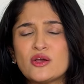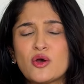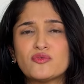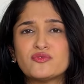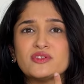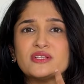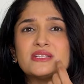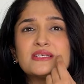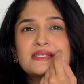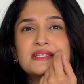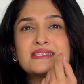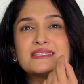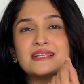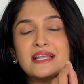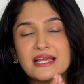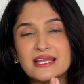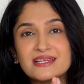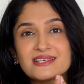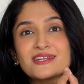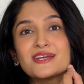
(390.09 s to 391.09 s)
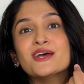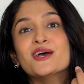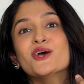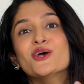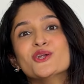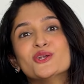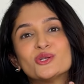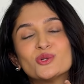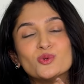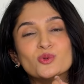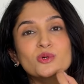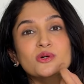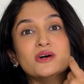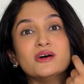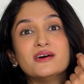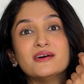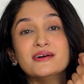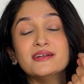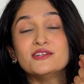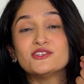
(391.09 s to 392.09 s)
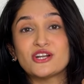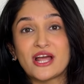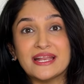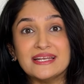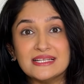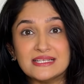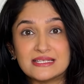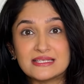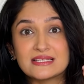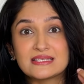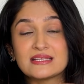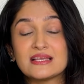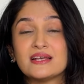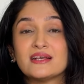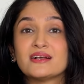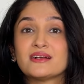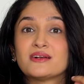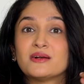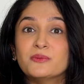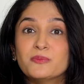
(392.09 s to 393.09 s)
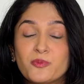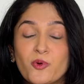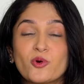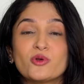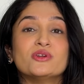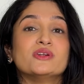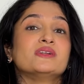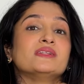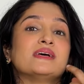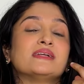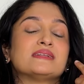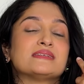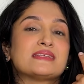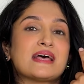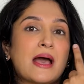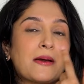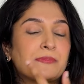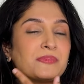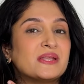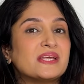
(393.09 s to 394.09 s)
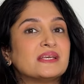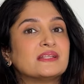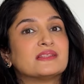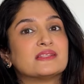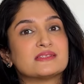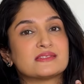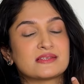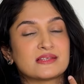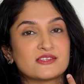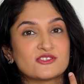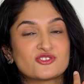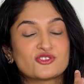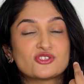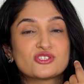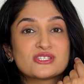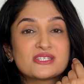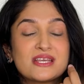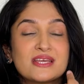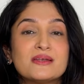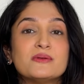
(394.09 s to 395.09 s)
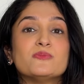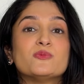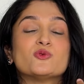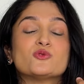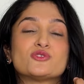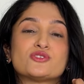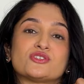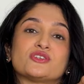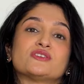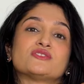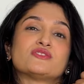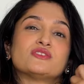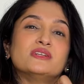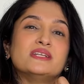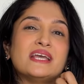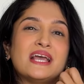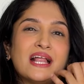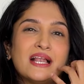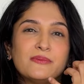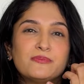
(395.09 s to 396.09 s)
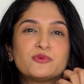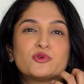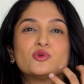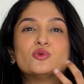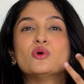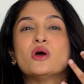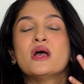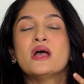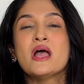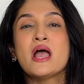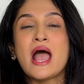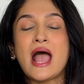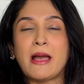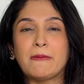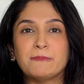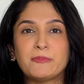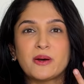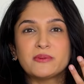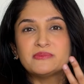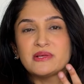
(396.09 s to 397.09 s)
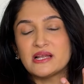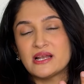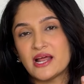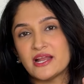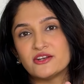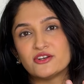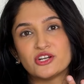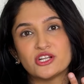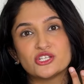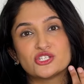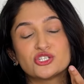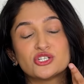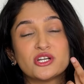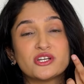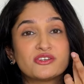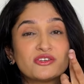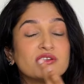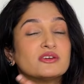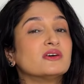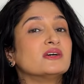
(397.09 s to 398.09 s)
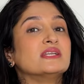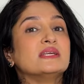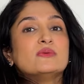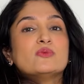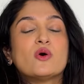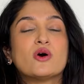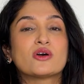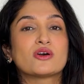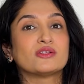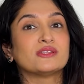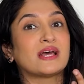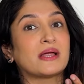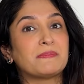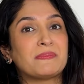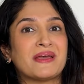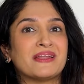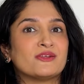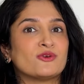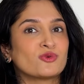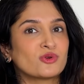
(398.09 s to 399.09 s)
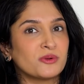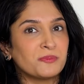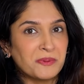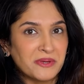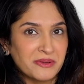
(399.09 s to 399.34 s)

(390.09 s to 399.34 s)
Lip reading: often this is linked to a dryness component that is happening in the skin. So skin boosters really help to amp up that hydration and really work on that perioral